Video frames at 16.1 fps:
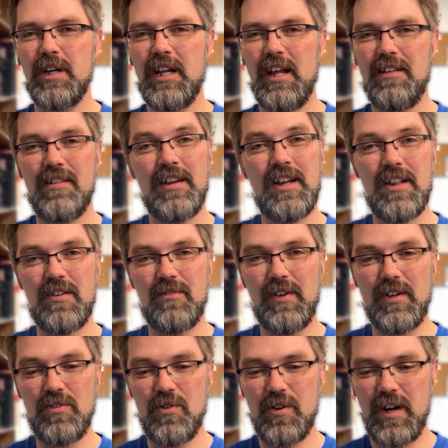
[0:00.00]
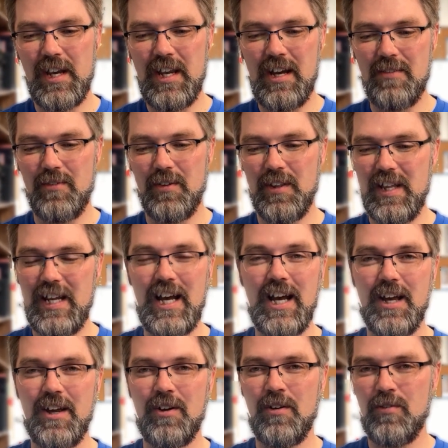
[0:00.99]
it's another Victorian novel that
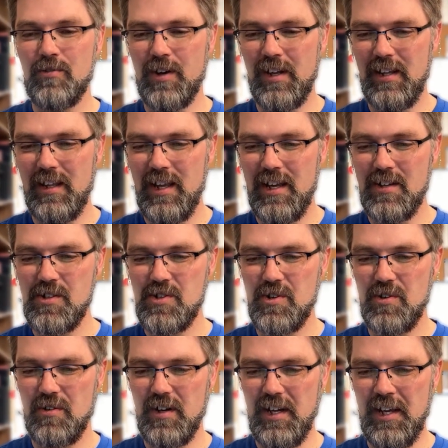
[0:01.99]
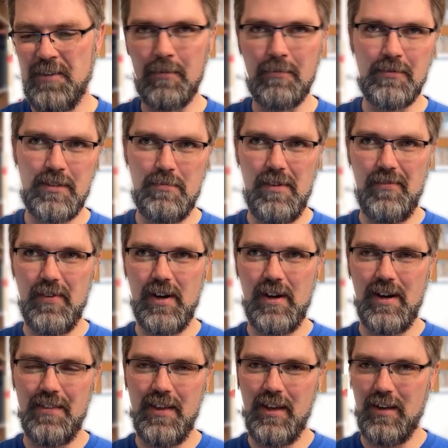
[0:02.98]
I greatly enjoy. To be fair,
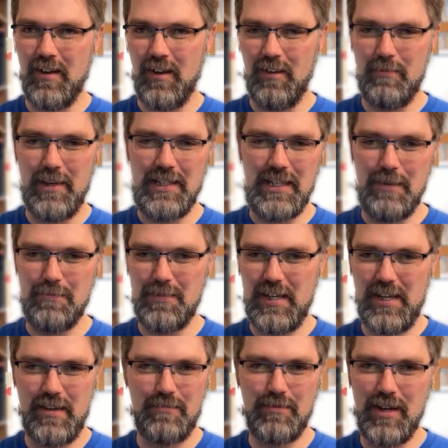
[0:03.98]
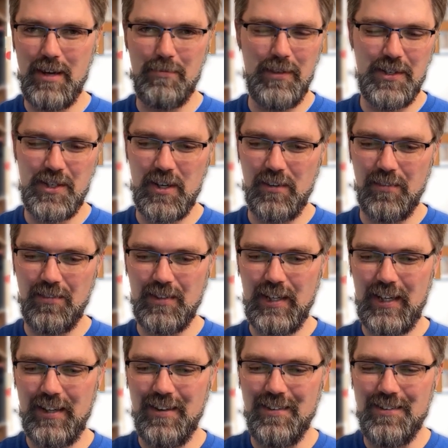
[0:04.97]
I think all of my top ten are probably Charles
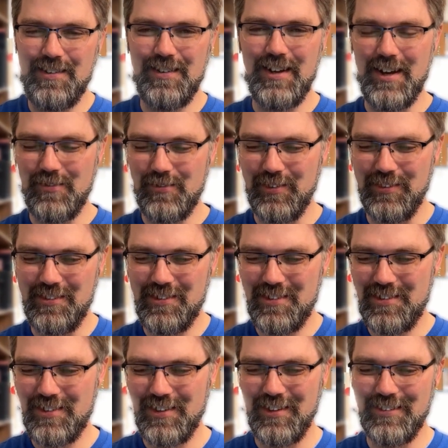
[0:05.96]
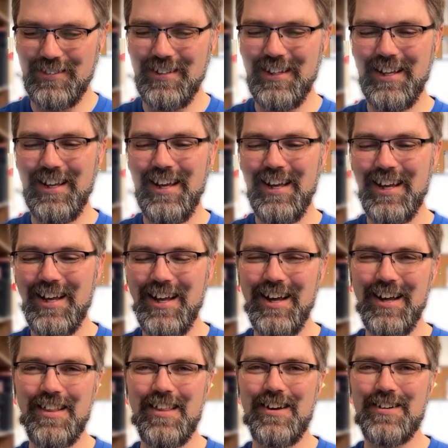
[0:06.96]
Dickens novels, so
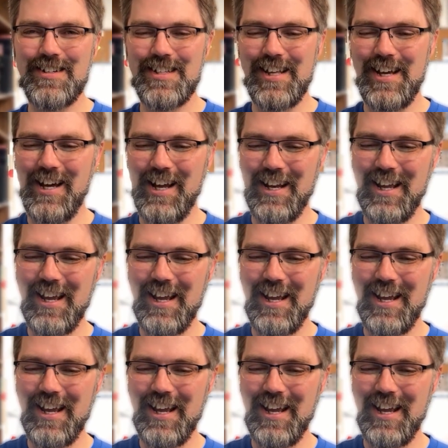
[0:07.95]
there's that.